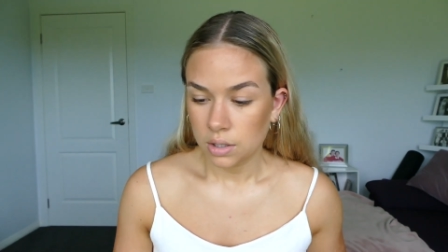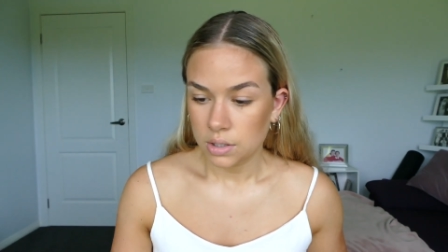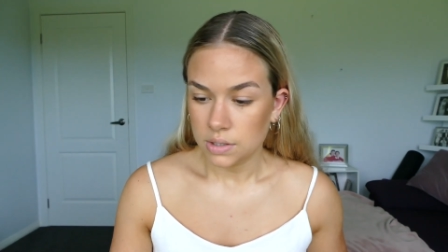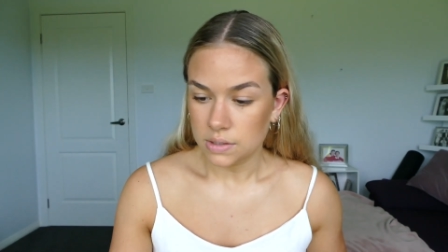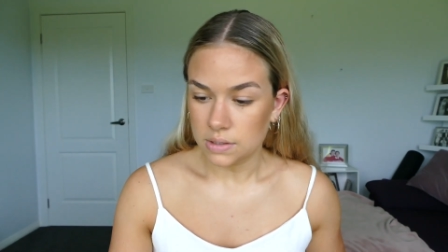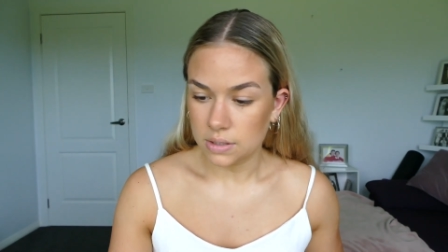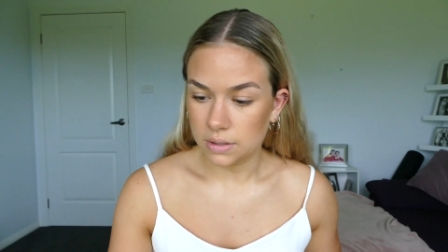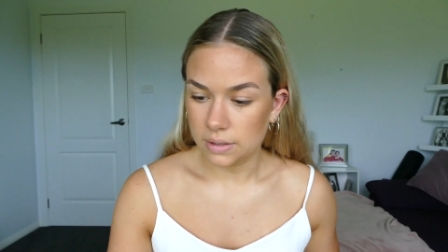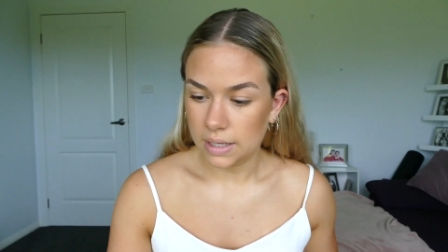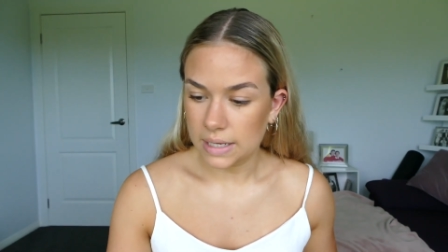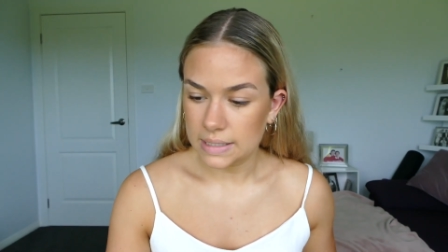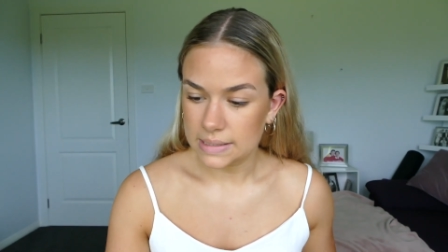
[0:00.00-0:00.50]

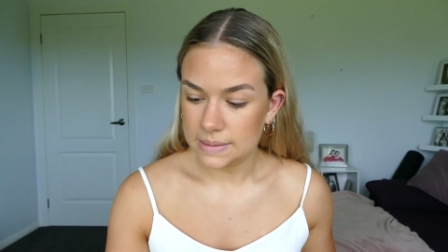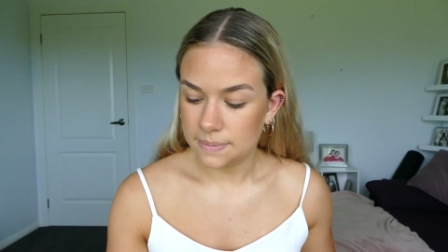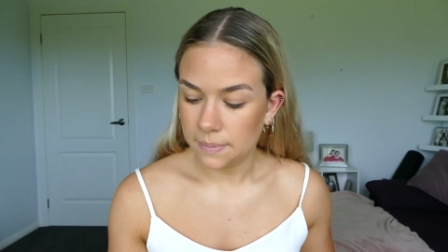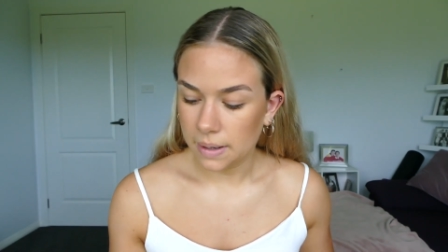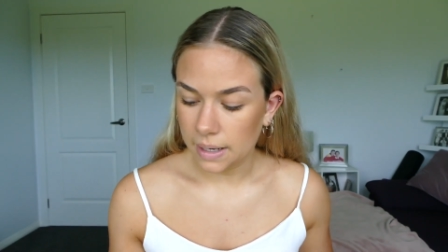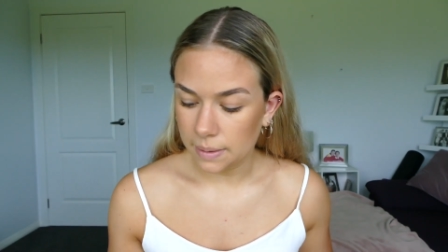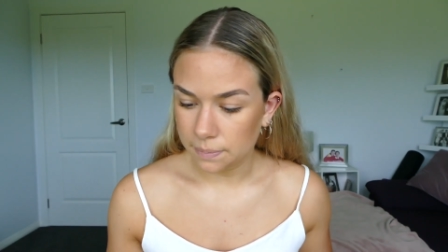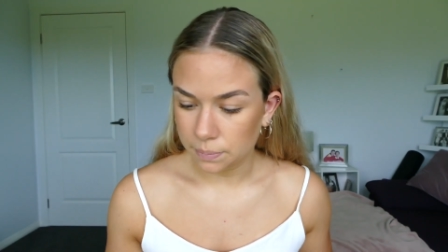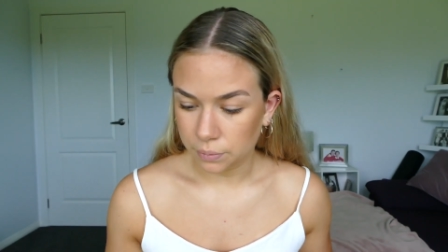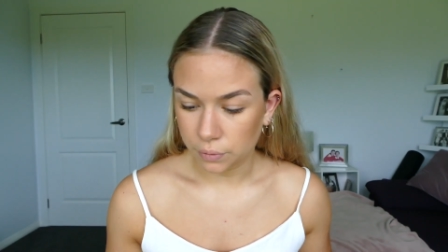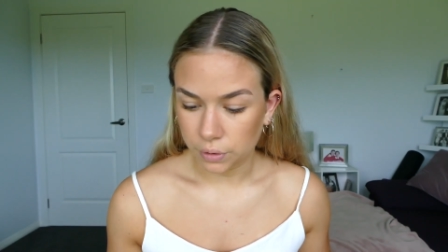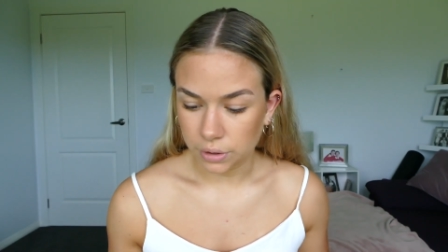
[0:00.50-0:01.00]
So that's
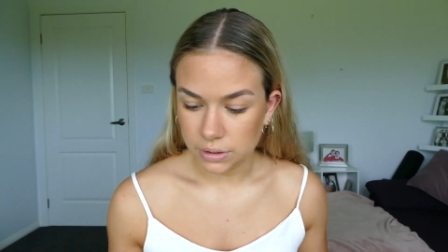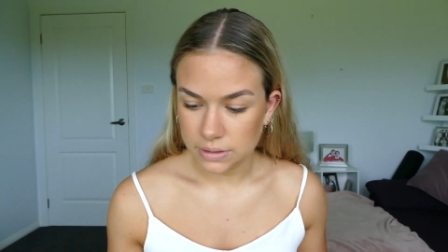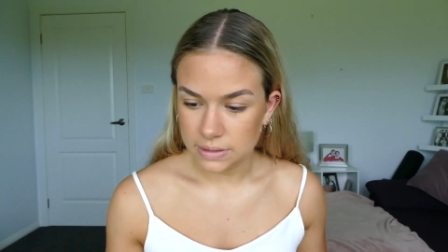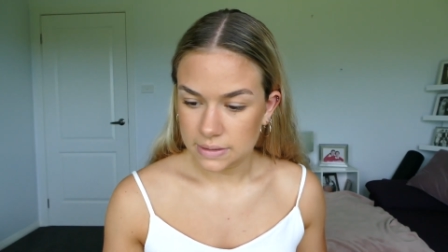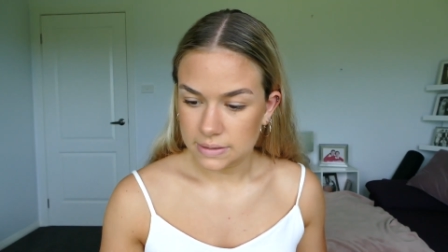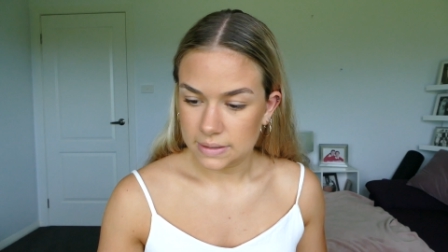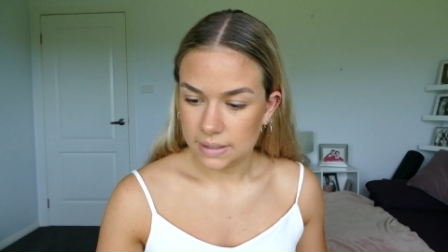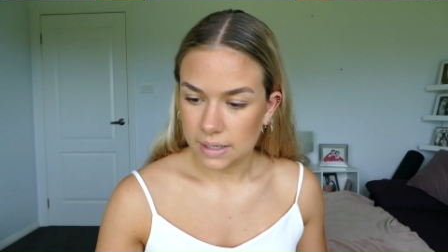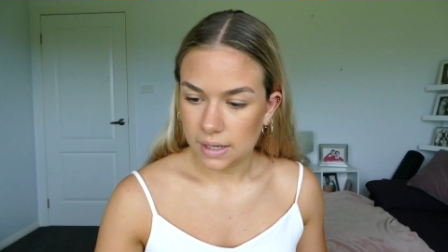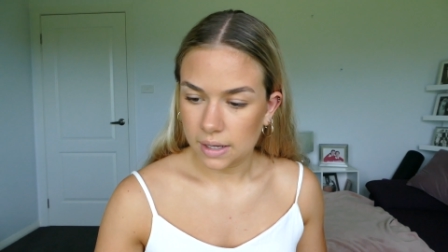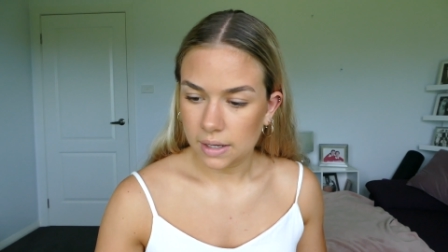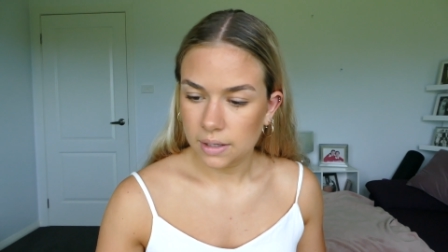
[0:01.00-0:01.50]
my
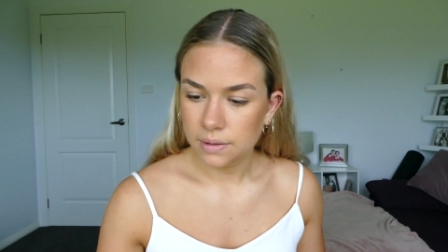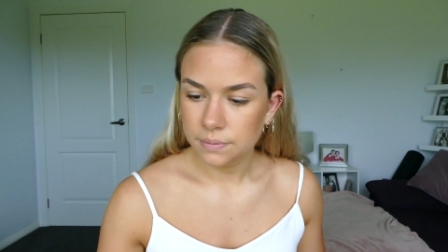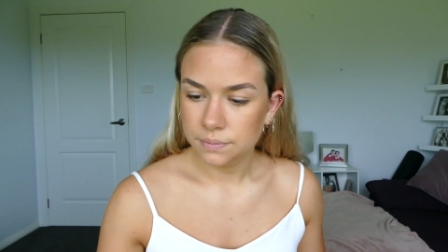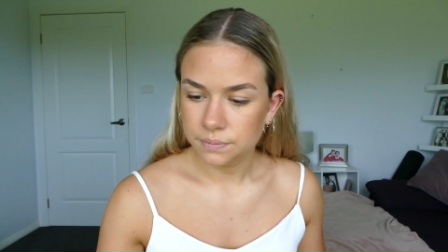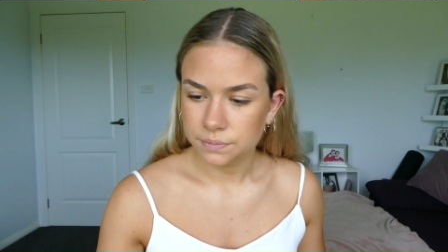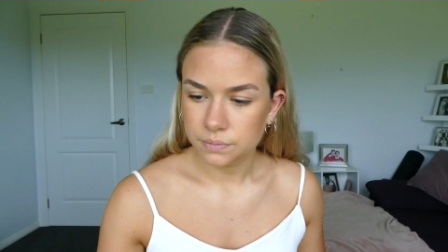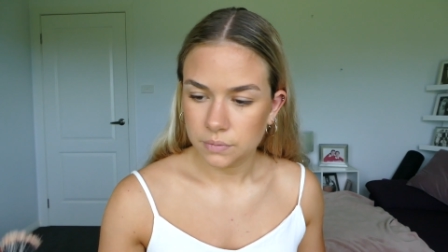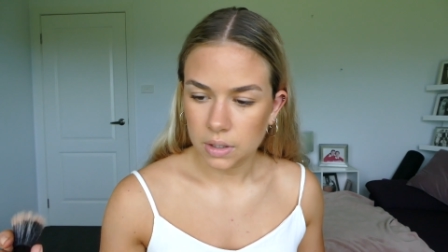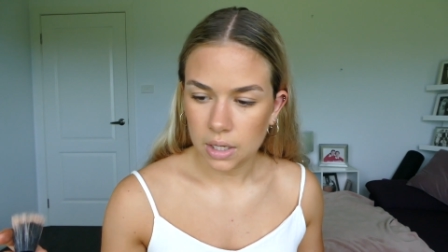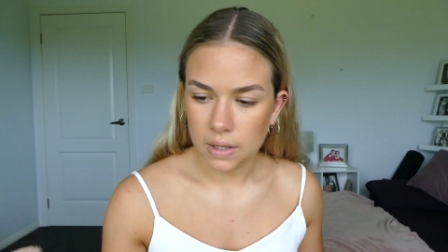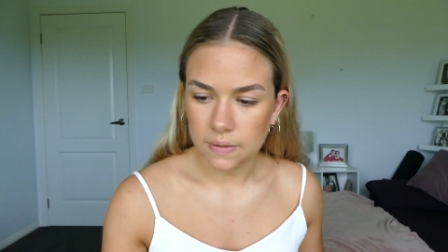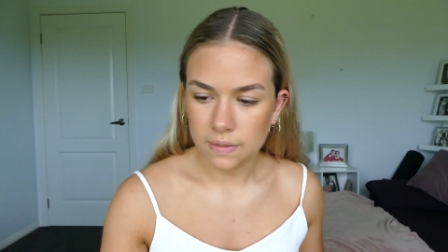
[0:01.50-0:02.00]
bronzer.
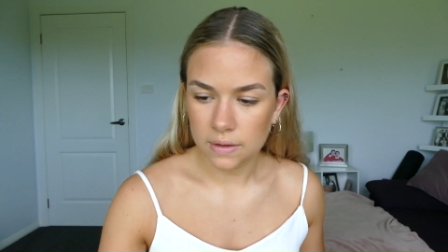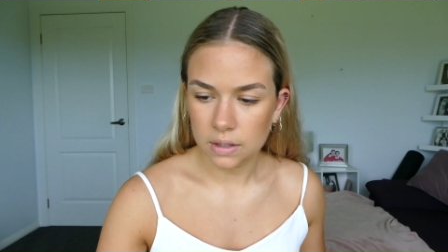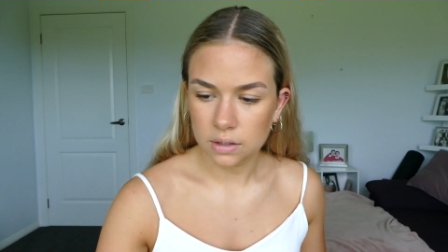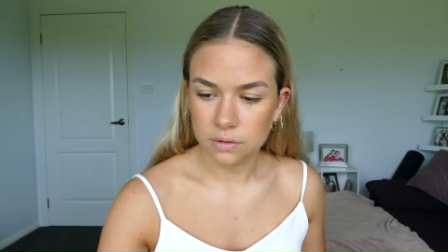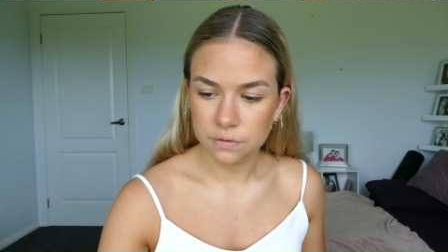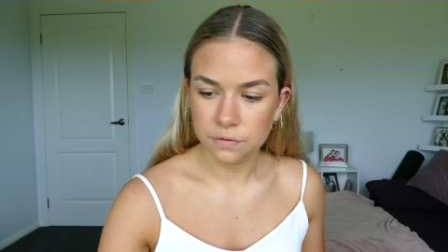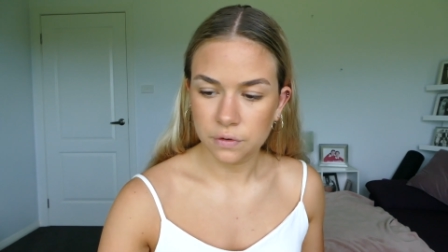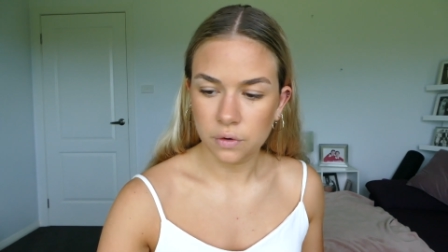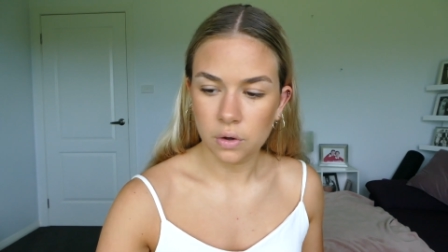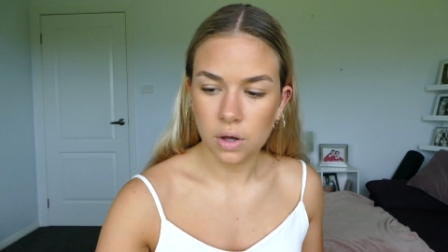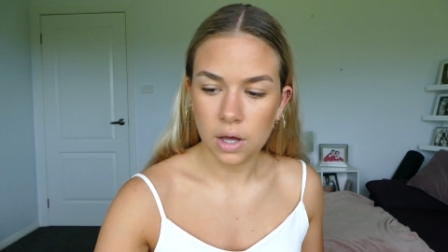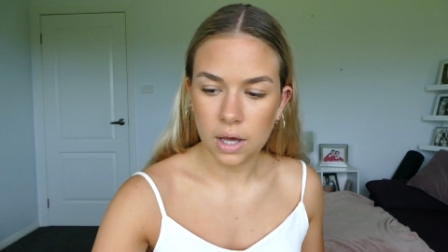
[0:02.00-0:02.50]
And then
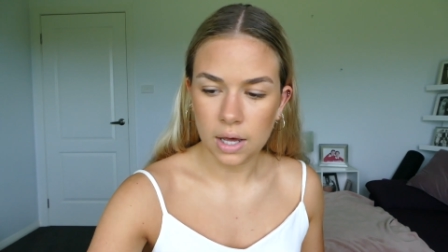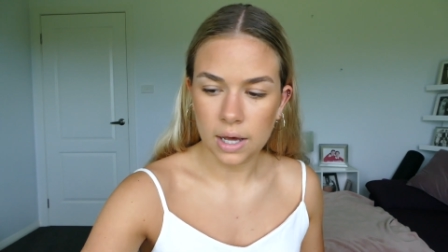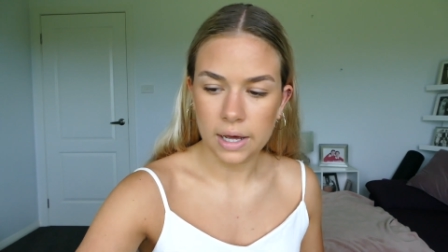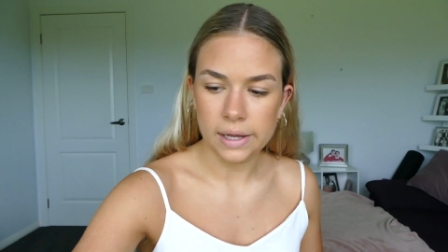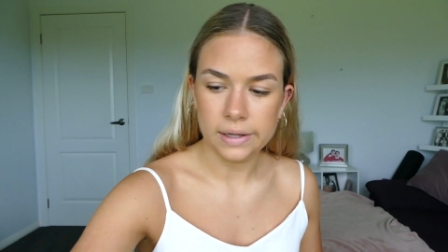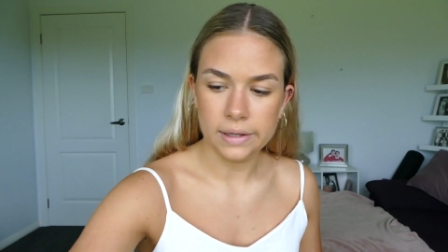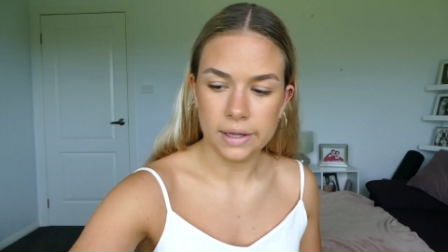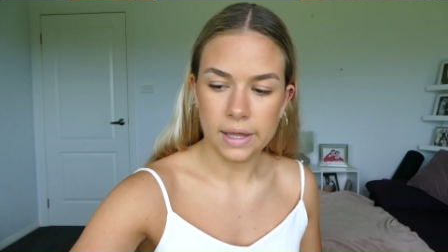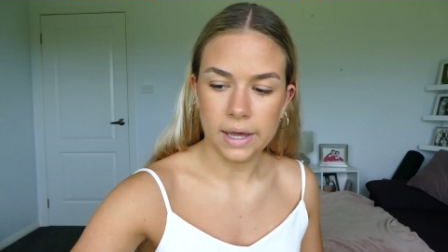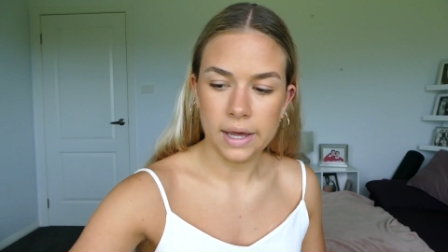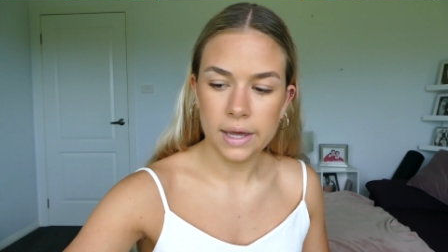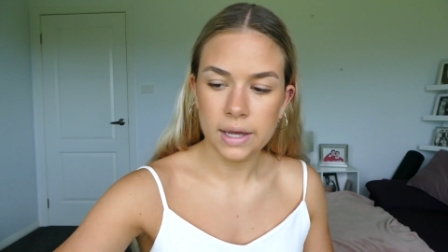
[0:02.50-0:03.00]
for
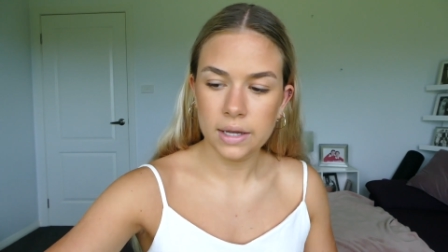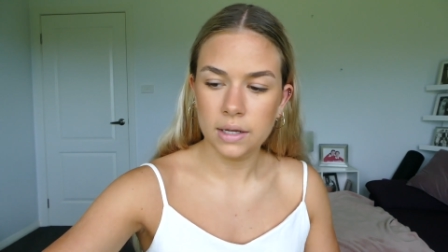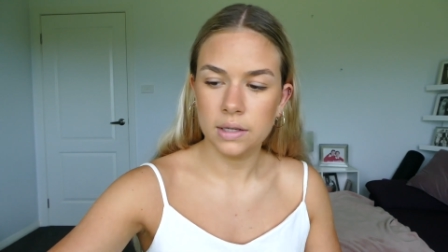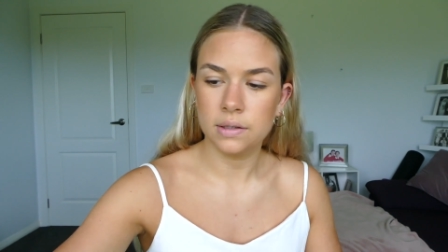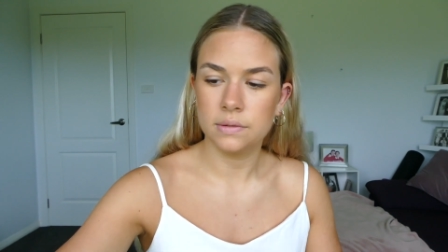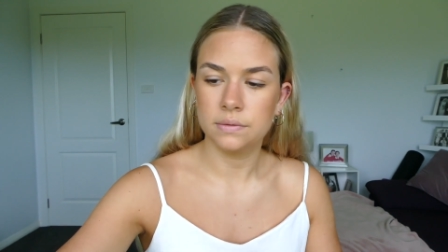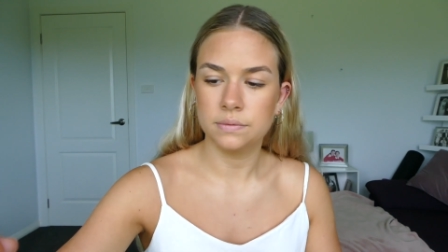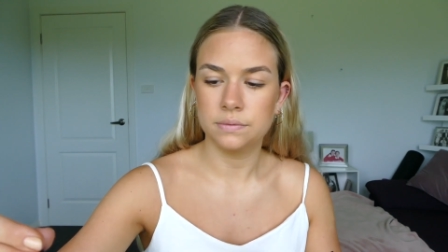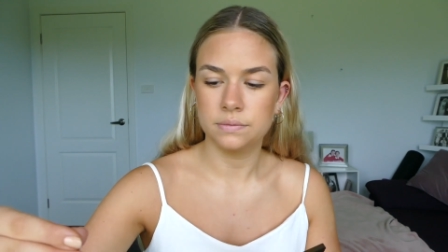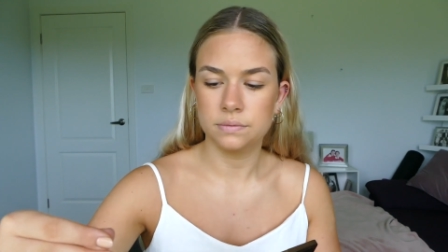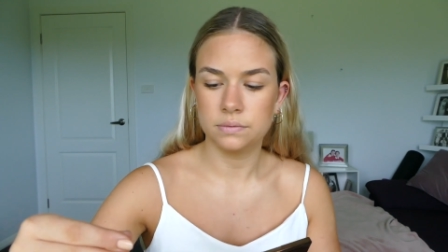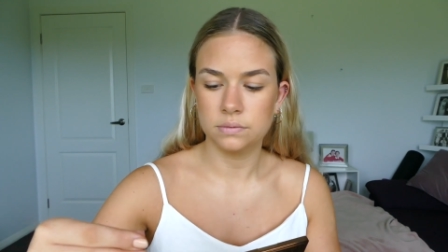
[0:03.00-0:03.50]

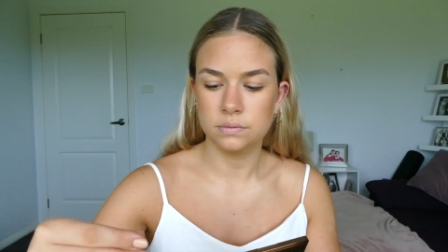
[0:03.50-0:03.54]
highlight,